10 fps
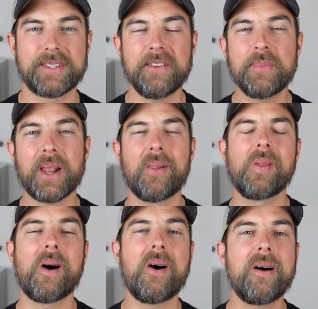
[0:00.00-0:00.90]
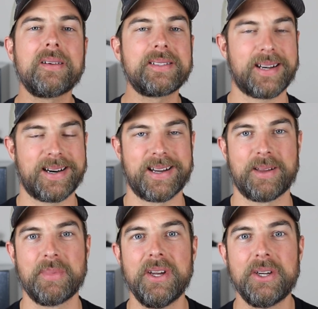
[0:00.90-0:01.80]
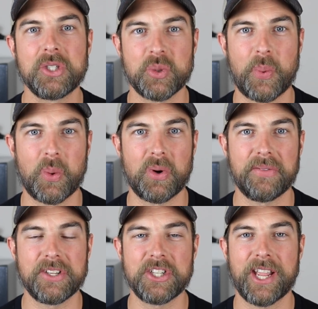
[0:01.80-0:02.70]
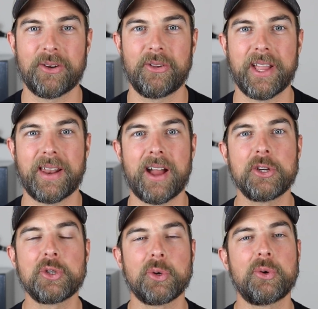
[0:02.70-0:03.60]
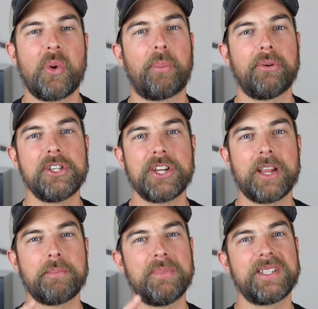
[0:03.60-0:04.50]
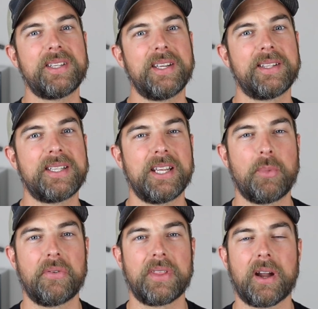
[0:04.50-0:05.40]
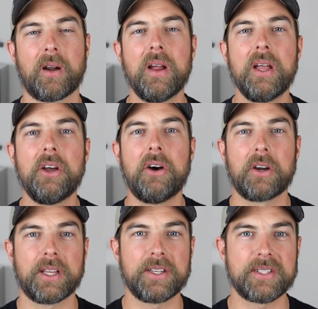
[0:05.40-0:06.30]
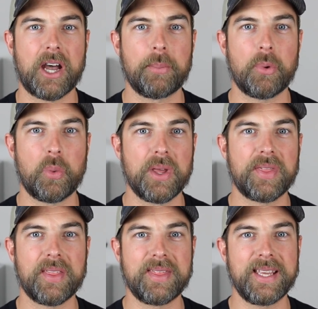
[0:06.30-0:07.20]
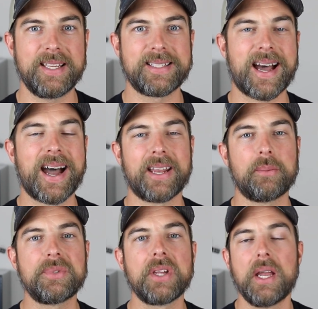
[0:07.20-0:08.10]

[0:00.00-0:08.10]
They've been a long time supporter of the channel, and I sure do appreciate Misty and the team over there hooking us up with these items,